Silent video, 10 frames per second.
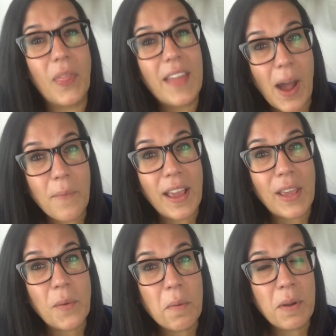That way
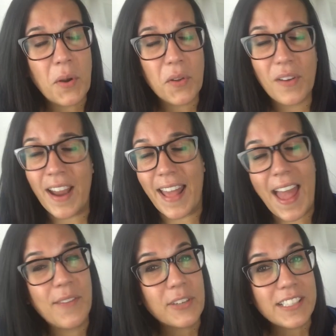you will be notified
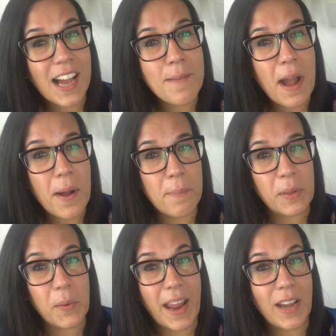every time I
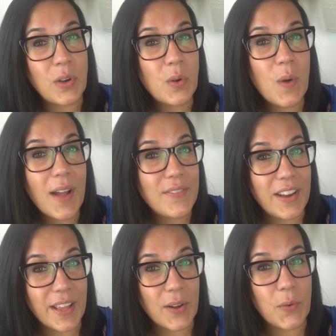upload a new
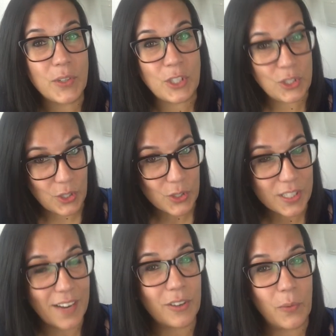video, which is
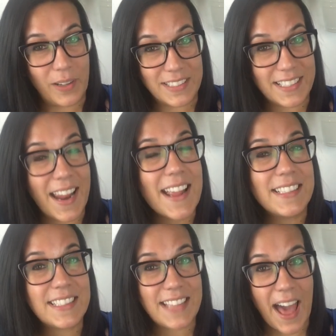usually every Wednesday
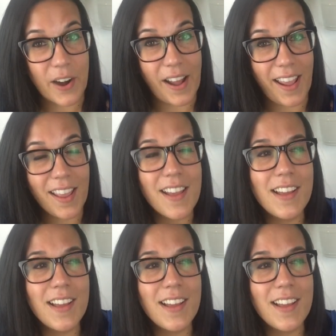and Saturday.